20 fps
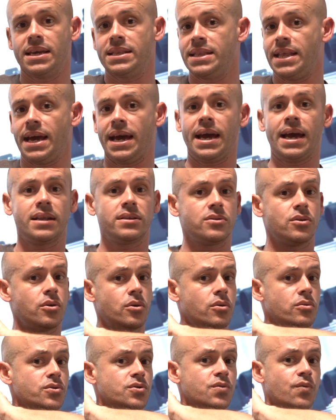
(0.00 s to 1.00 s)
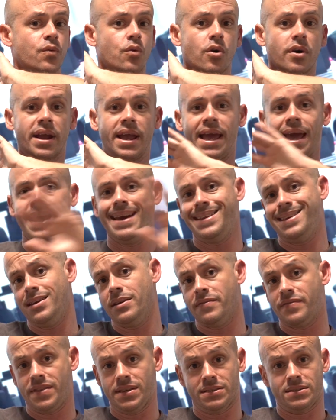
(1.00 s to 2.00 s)
and that goes for any
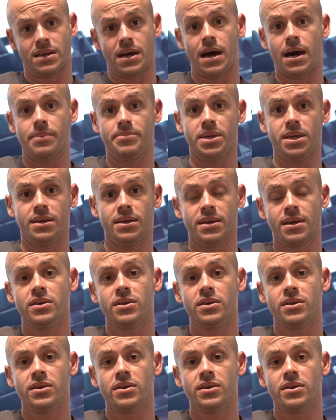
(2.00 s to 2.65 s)
of this hobby.